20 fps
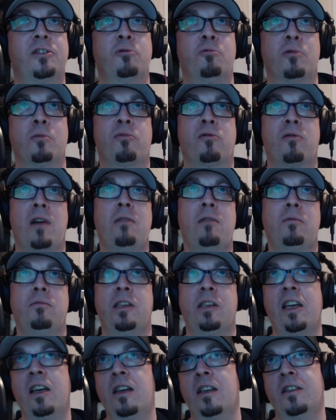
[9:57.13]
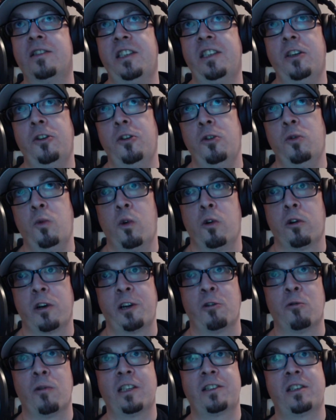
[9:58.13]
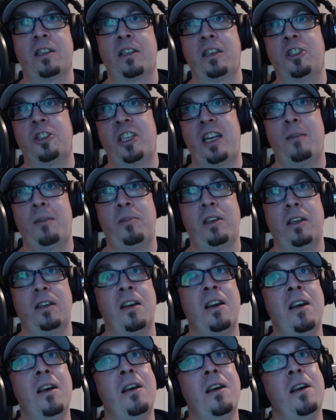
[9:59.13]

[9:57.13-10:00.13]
so we're probably going to see a new Warrior Wrestling Champion.